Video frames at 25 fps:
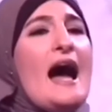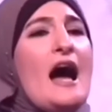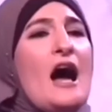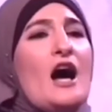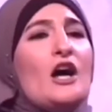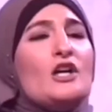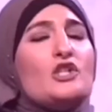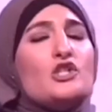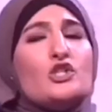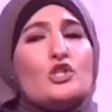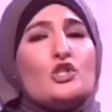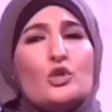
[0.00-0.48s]

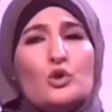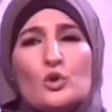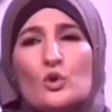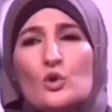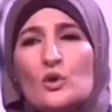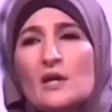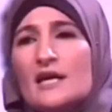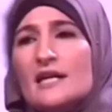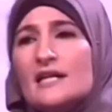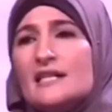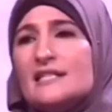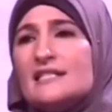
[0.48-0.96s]
a
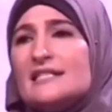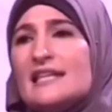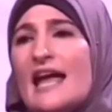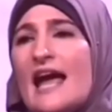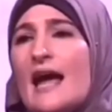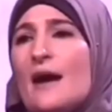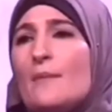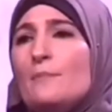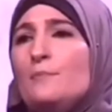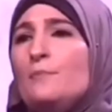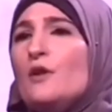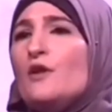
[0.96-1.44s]
true
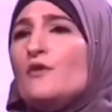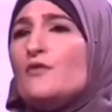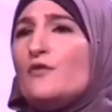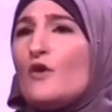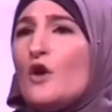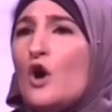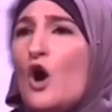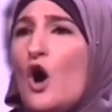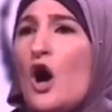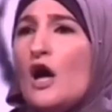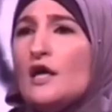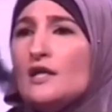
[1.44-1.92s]
example
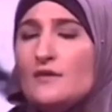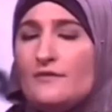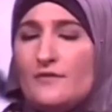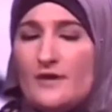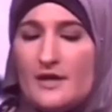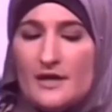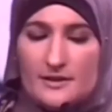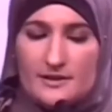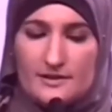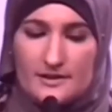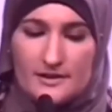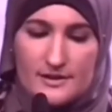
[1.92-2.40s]
for all of
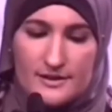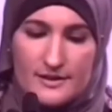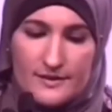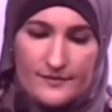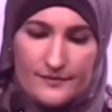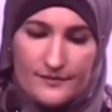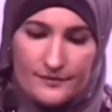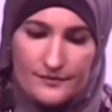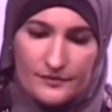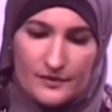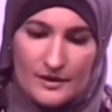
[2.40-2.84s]
us.